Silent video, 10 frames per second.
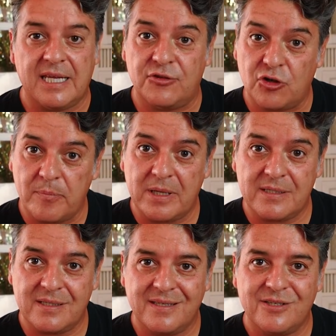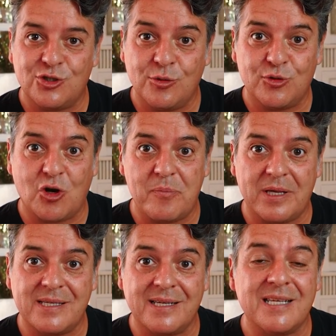in tropics,
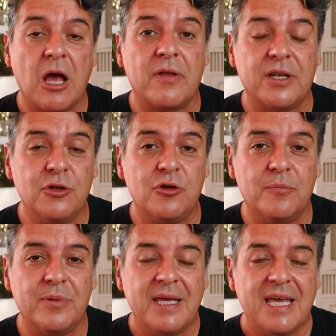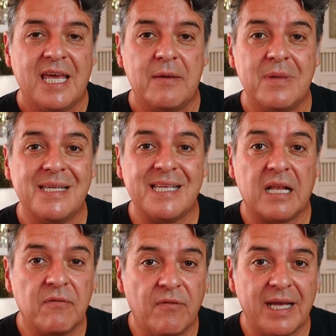subtropics, and southern Europe, it means
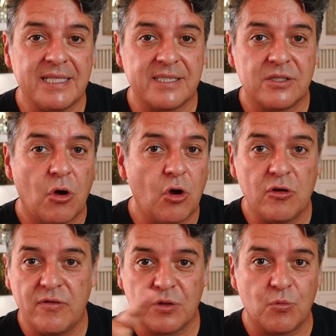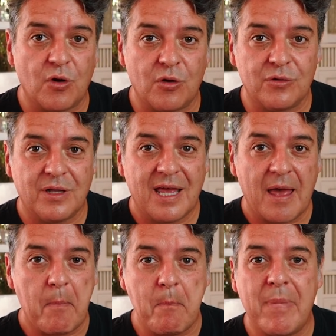that vets all over the world
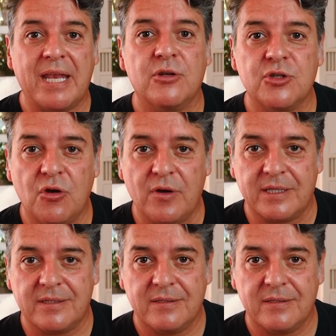may not know it.